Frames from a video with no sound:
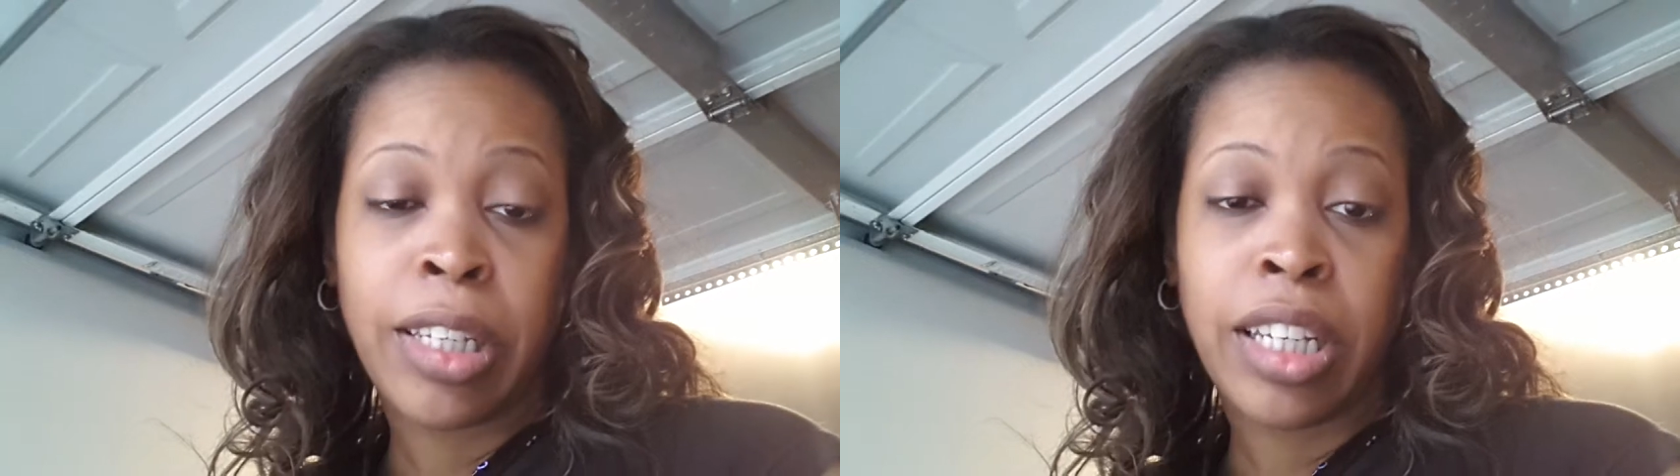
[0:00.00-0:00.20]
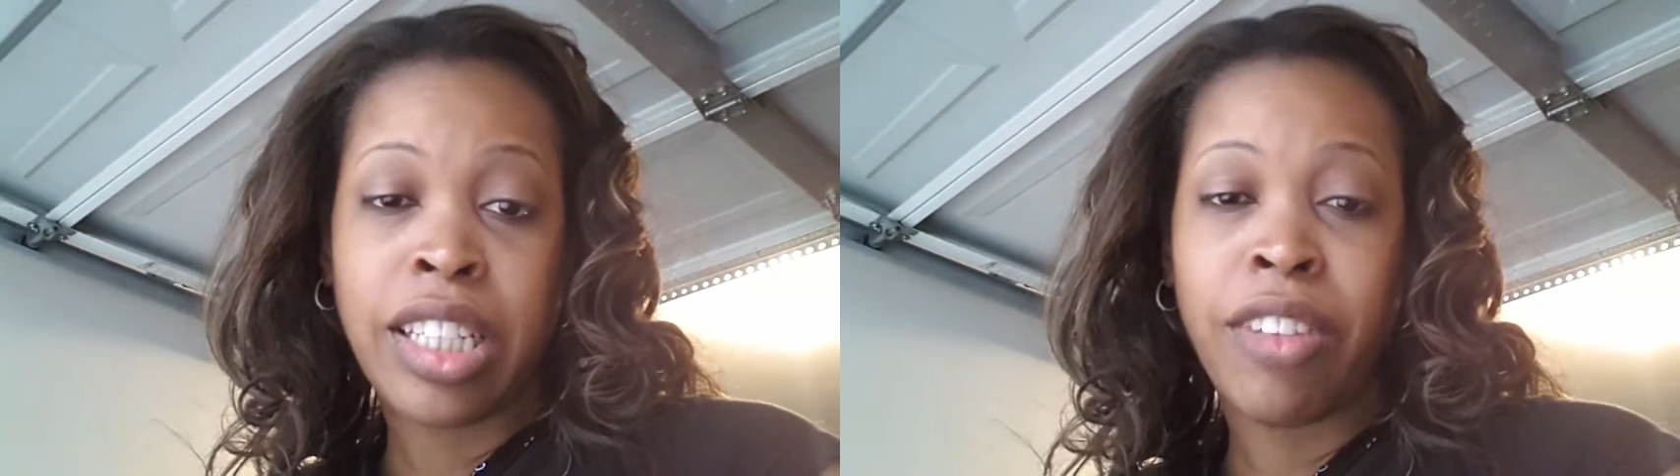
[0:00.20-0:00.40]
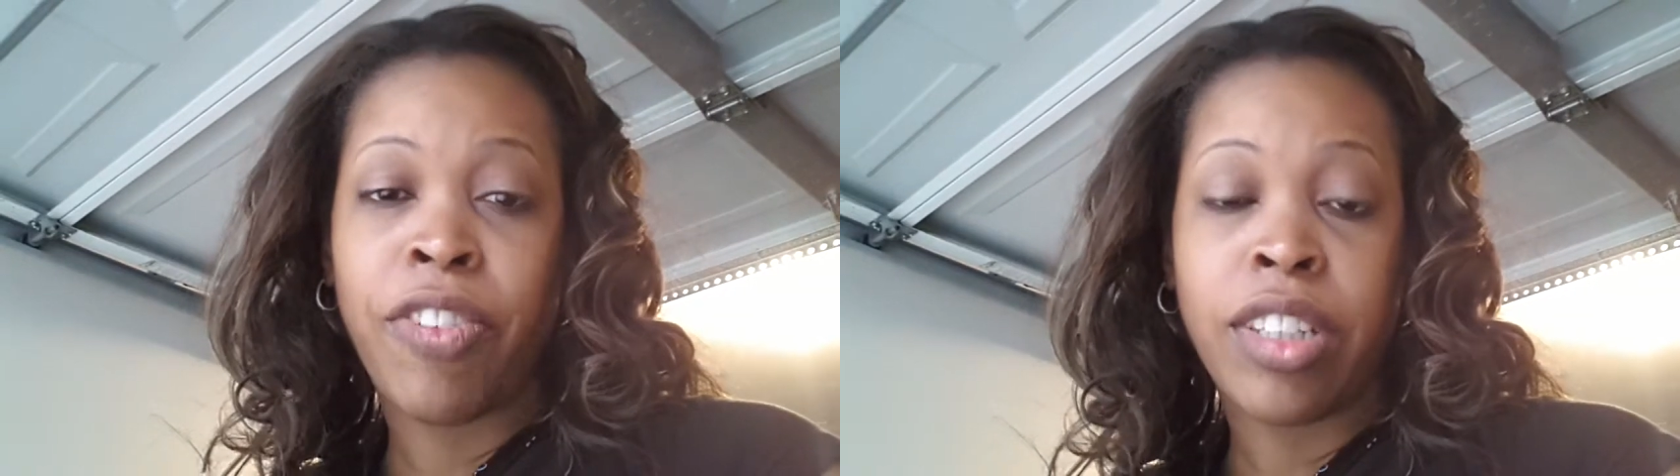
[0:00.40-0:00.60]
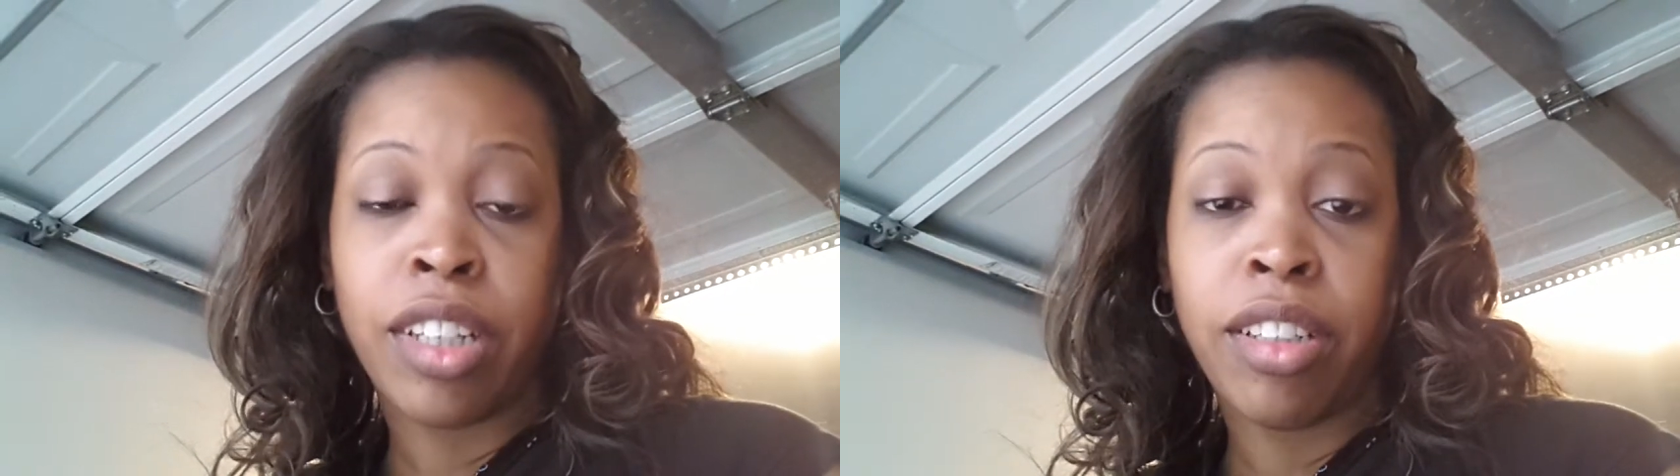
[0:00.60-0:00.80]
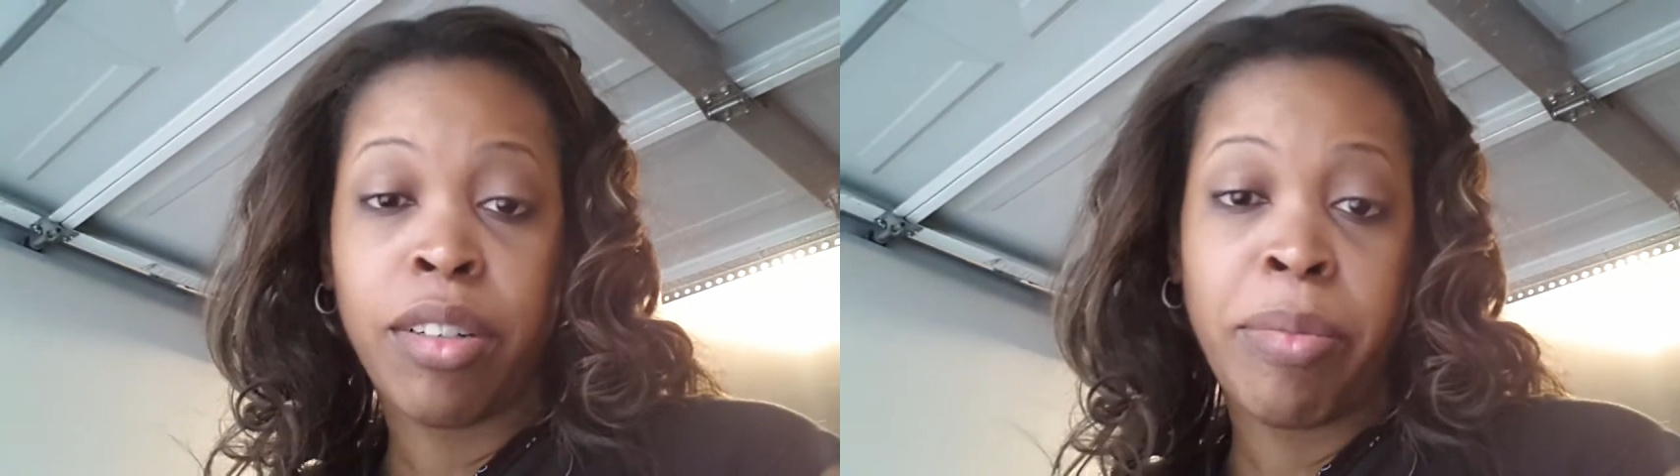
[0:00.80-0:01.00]
Because if it's a
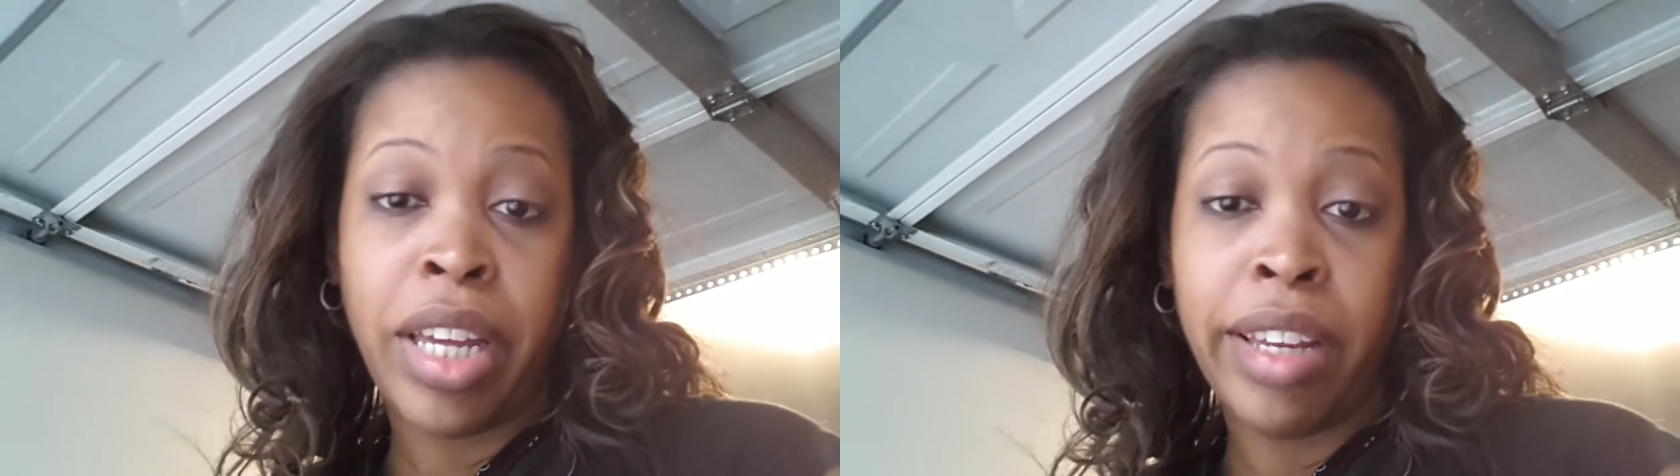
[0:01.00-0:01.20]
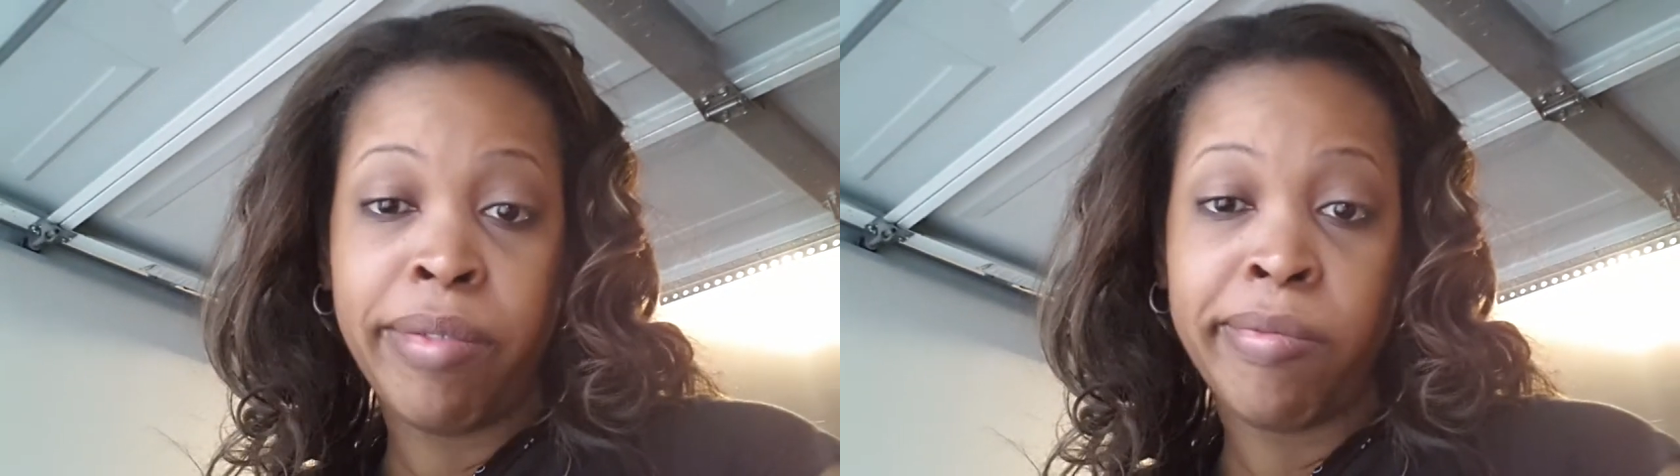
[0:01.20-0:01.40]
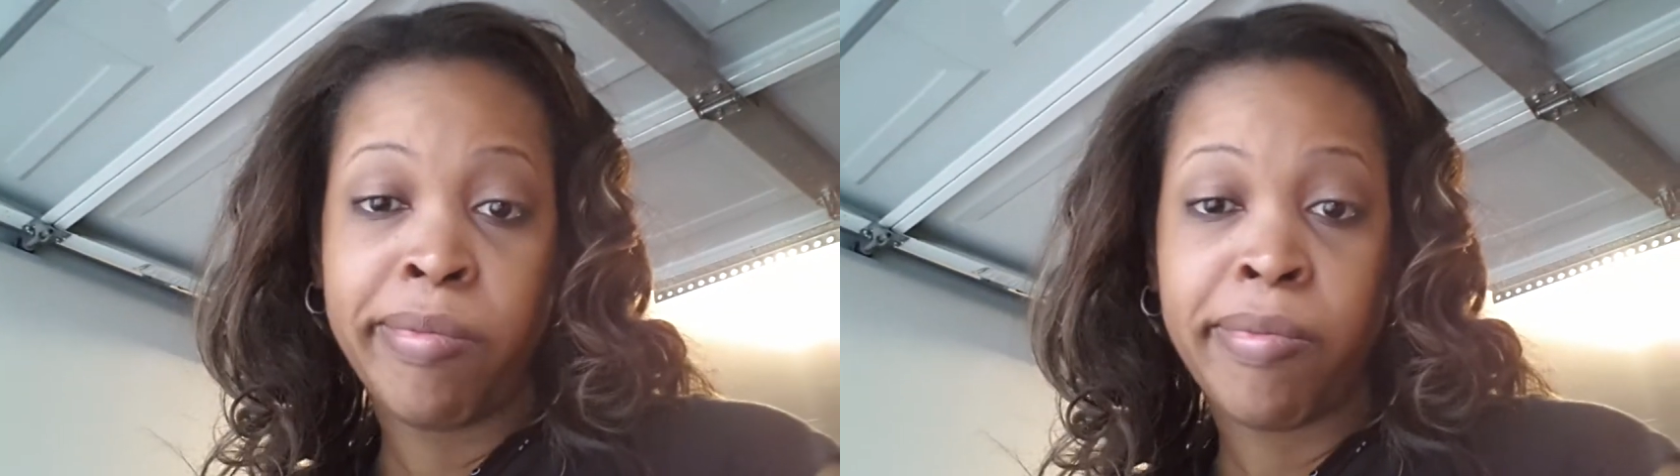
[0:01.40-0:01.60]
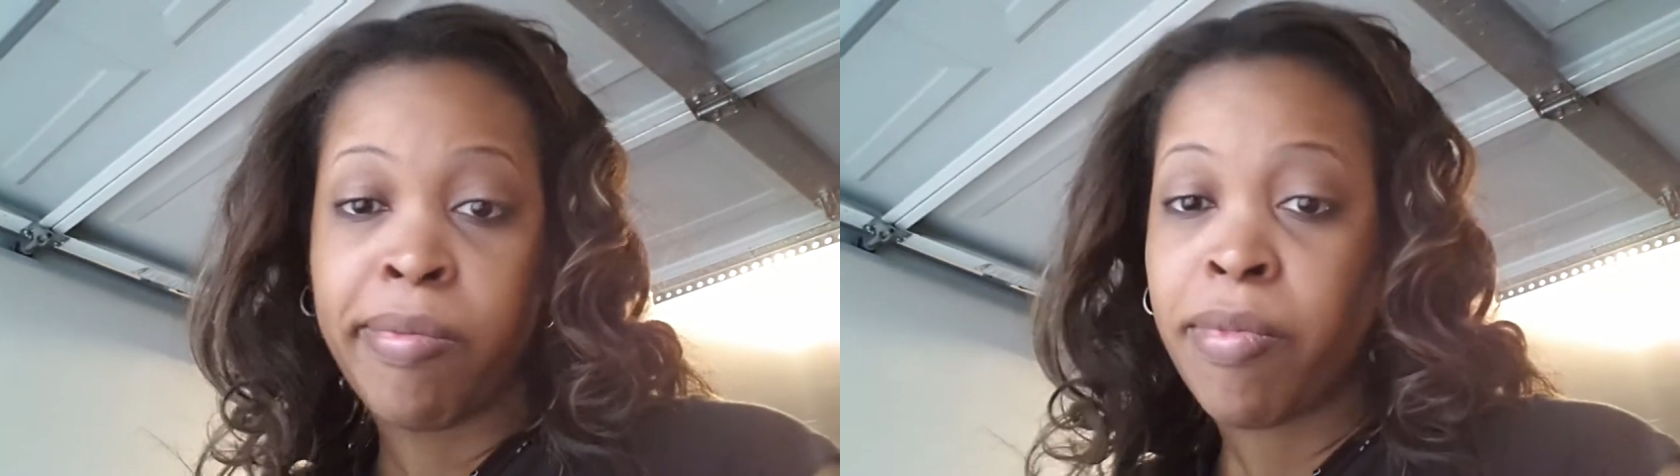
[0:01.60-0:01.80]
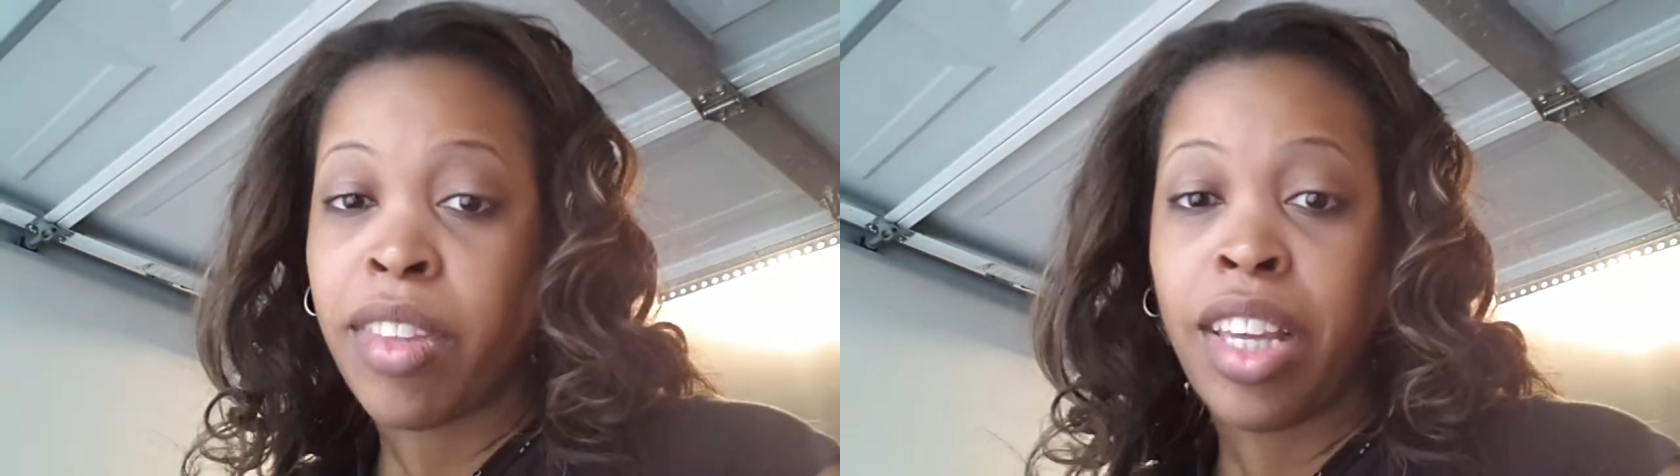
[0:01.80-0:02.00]
little bit,
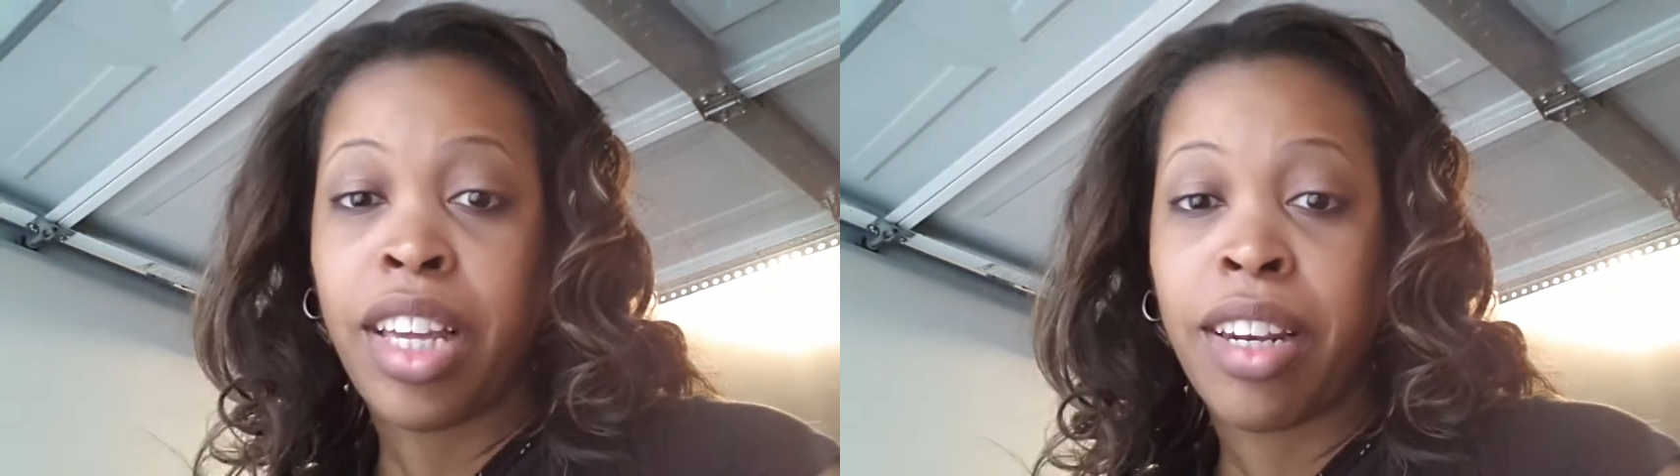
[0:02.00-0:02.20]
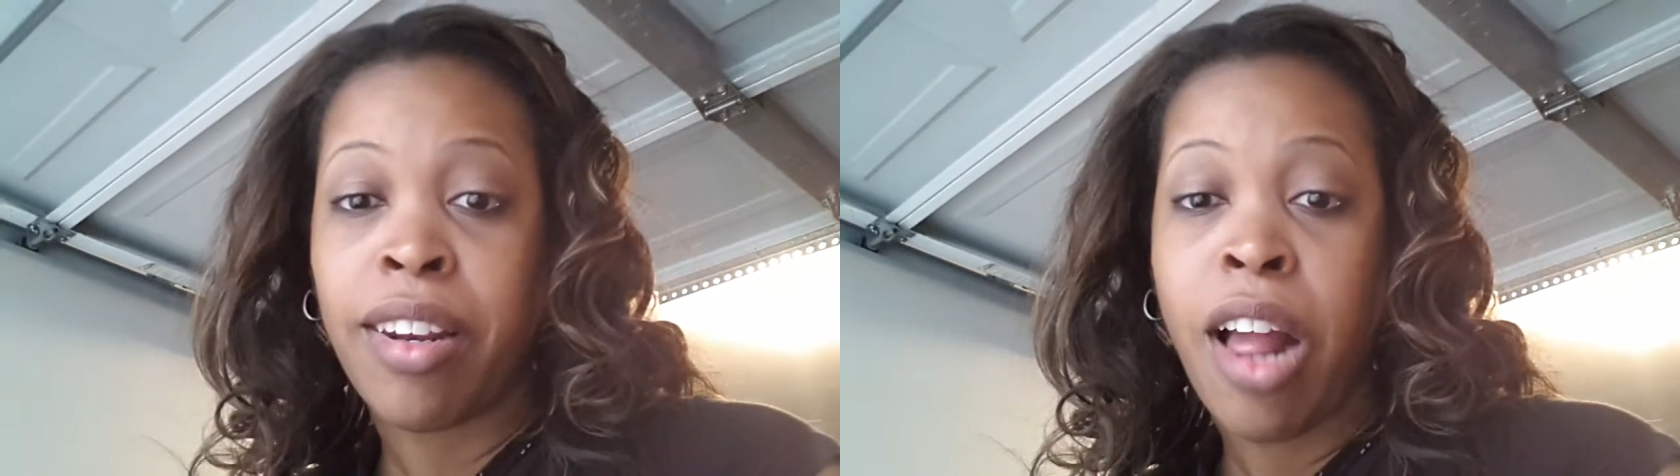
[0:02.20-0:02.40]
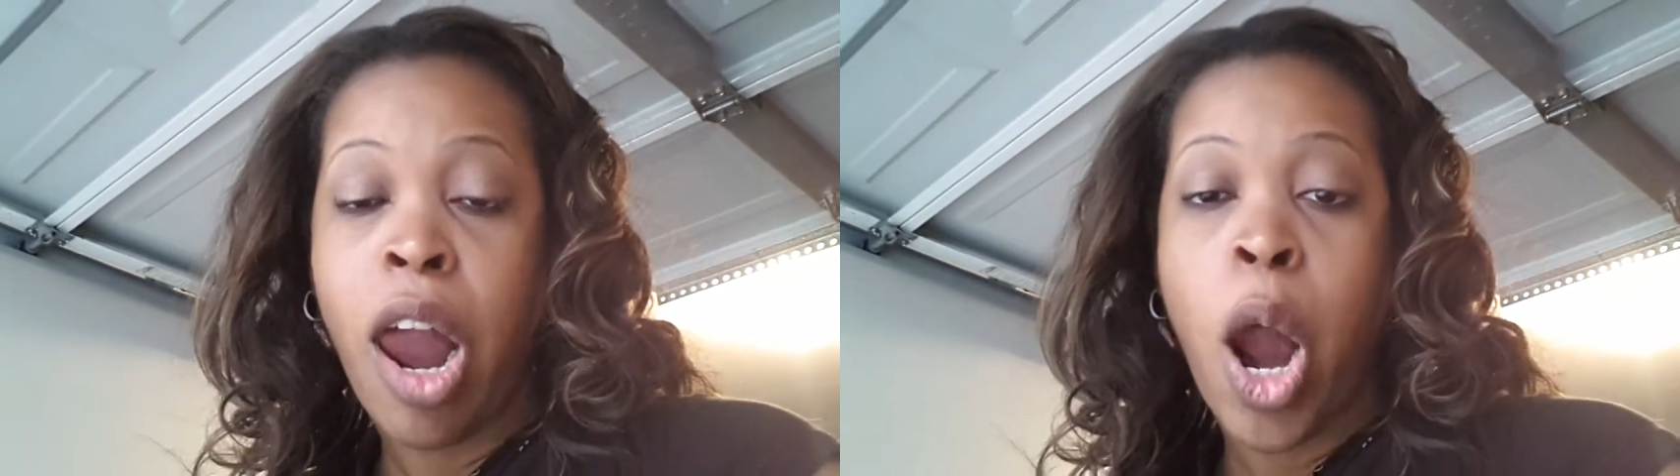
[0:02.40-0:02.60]
then